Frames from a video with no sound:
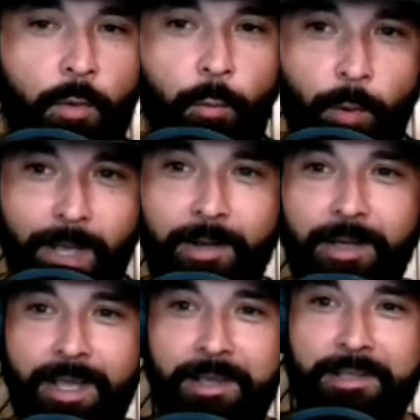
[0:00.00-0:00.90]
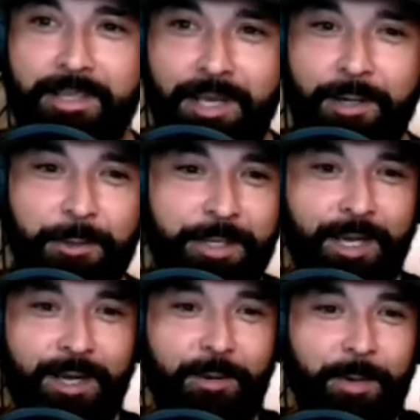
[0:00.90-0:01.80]
Well, hello,
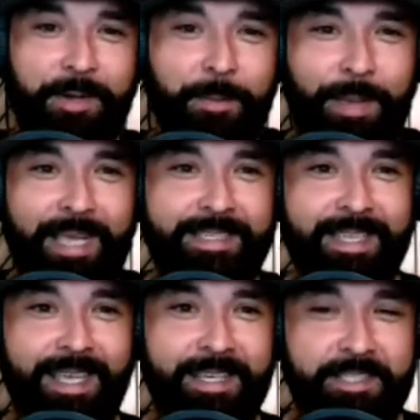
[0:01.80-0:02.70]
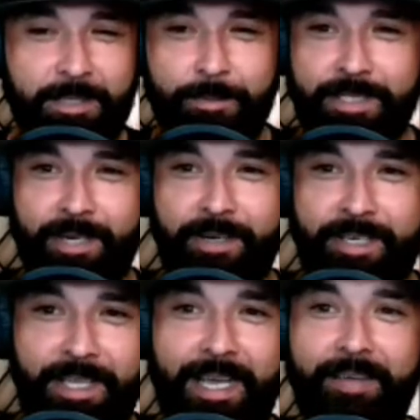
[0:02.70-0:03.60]
y'all. Welcome back to the Cajun
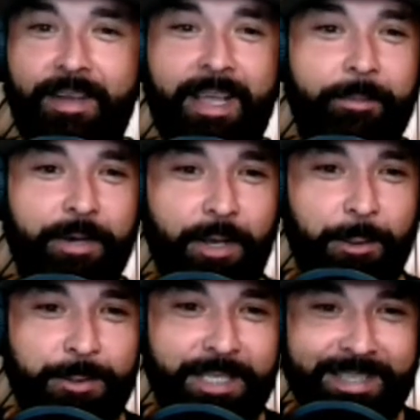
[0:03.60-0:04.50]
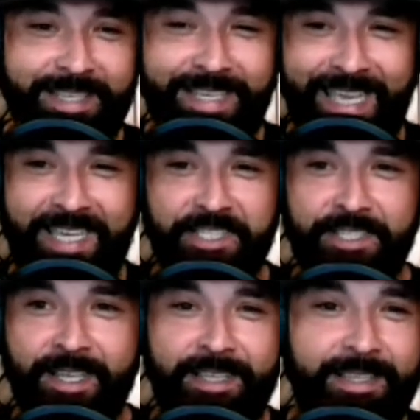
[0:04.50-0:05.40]
Libertarian Live. I am your host, the
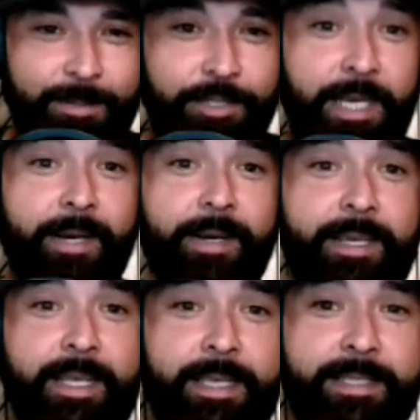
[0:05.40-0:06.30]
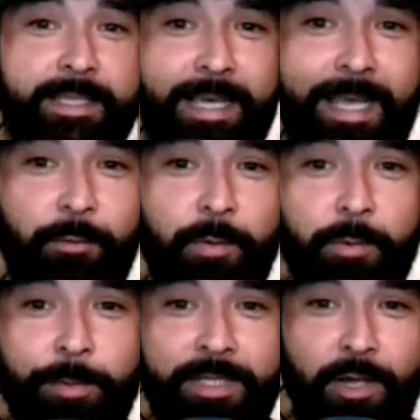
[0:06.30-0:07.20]
Cajun Libertarian. Tonight, we
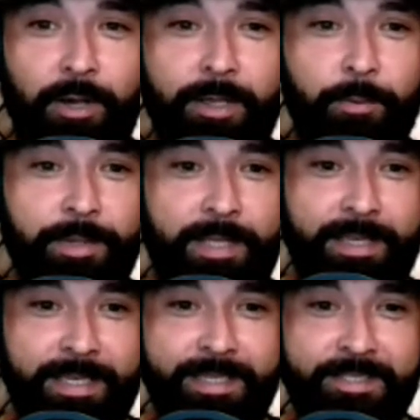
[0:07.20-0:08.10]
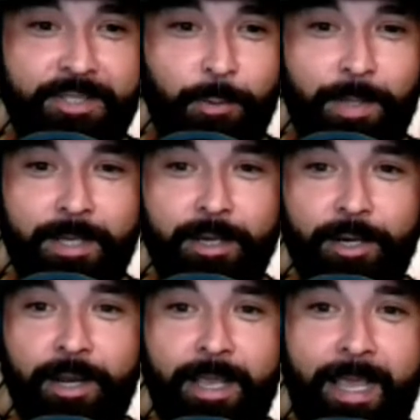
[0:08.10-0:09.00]
will be talking with Liz
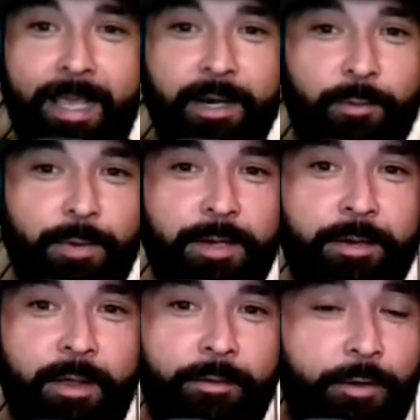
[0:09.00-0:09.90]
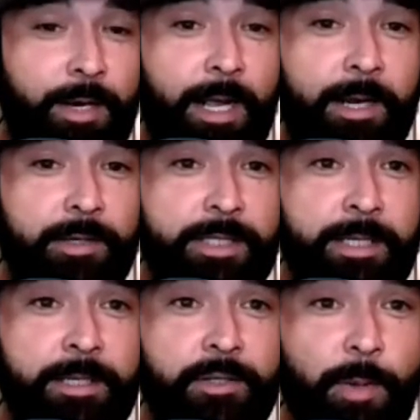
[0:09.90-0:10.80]
Terwilliger and her run for Congress
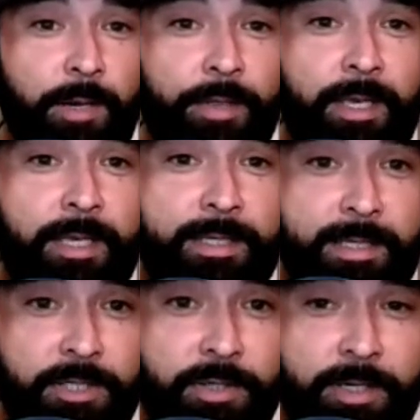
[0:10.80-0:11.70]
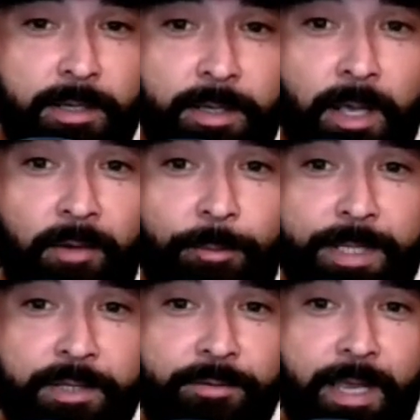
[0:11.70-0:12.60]
in the 12th District of
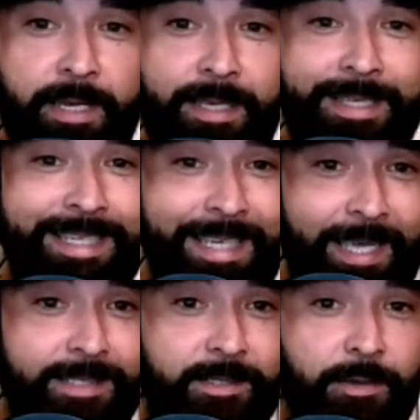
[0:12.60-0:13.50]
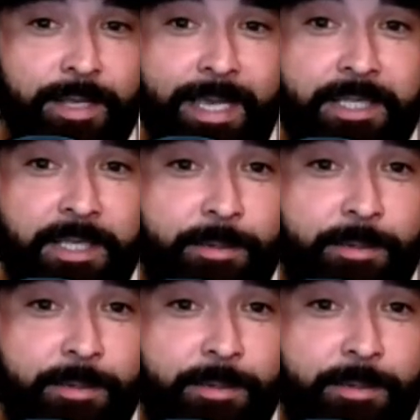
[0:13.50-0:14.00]
Pennsylvania. Next on the Cajun